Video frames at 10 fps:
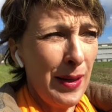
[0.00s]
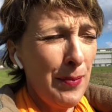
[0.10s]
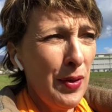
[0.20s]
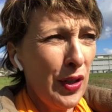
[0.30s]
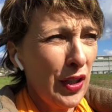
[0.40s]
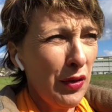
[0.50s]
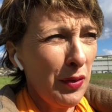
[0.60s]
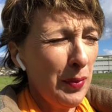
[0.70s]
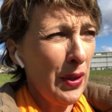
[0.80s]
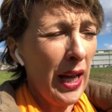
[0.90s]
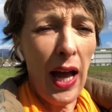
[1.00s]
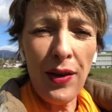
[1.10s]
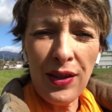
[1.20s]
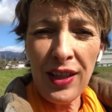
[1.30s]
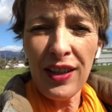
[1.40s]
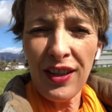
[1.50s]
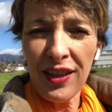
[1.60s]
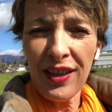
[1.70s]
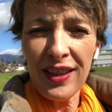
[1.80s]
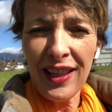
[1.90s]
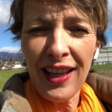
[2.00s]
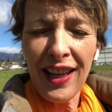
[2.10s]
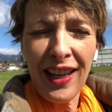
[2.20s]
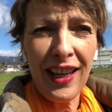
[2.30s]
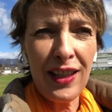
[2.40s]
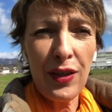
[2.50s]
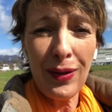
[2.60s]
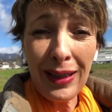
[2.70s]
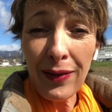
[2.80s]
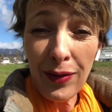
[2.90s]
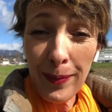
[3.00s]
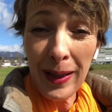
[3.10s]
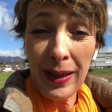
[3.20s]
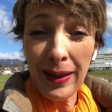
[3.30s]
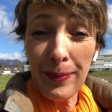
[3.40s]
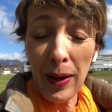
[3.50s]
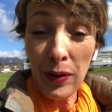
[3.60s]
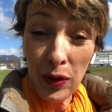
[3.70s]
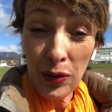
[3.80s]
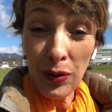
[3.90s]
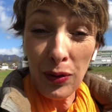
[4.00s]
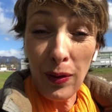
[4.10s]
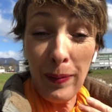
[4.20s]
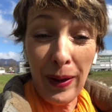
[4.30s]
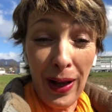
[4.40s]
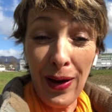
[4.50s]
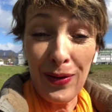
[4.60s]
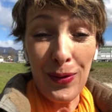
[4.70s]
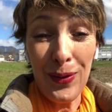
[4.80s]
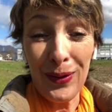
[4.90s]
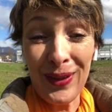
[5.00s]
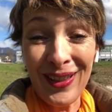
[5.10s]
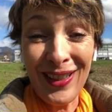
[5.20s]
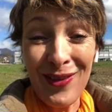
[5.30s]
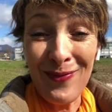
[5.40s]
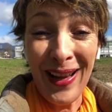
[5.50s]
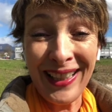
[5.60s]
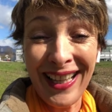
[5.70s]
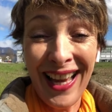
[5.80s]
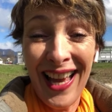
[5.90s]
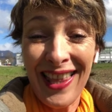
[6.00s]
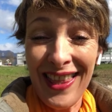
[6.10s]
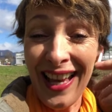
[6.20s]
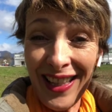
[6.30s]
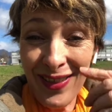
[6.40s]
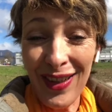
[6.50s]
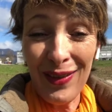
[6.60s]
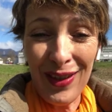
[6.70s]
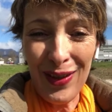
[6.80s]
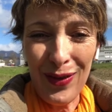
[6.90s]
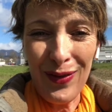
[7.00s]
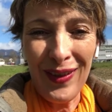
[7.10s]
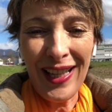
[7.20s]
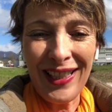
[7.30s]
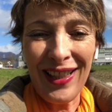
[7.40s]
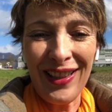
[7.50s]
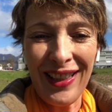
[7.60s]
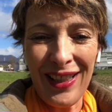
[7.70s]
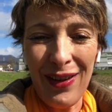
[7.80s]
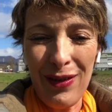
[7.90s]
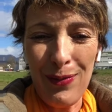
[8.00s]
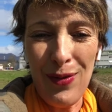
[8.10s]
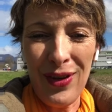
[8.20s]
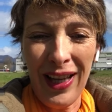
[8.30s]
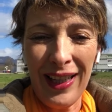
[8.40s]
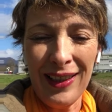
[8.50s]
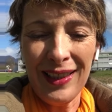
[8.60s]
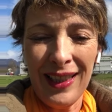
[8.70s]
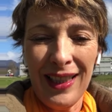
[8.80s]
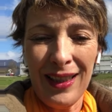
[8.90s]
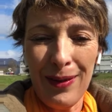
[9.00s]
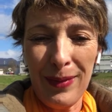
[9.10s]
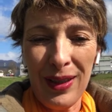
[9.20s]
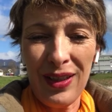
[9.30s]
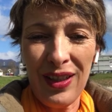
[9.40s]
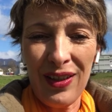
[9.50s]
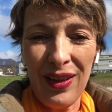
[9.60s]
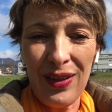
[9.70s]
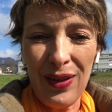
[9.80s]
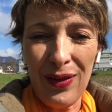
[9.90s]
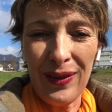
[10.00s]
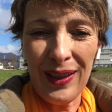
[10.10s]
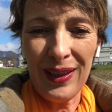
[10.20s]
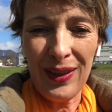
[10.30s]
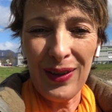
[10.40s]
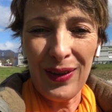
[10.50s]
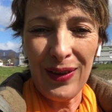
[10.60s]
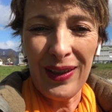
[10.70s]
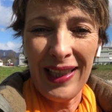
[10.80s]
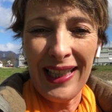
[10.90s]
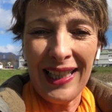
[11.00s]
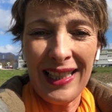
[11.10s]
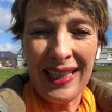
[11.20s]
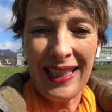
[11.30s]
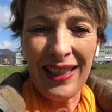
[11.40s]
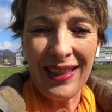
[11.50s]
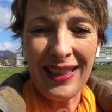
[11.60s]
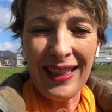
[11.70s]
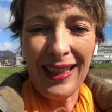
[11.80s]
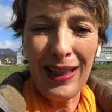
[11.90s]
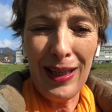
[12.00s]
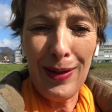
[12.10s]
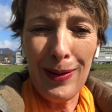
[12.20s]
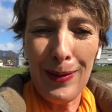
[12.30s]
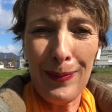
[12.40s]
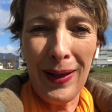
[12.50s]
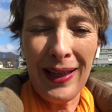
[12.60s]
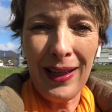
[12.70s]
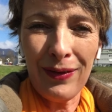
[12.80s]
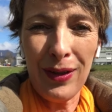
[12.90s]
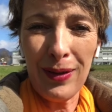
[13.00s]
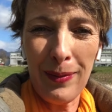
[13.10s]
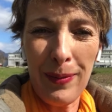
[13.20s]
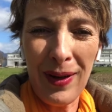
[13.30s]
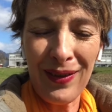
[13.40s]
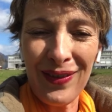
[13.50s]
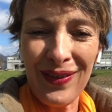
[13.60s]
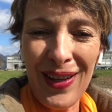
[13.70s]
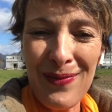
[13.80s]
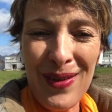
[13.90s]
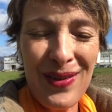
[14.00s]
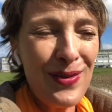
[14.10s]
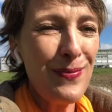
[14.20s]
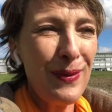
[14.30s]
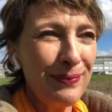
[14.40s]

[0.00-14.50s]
book, a short book. How you judge others is great information about you, about how you hold yourself back. That's what I was just reflecting on as I was walking. Let me just share this over to Dare to Leave. Hi, everyone in my private Facebook group.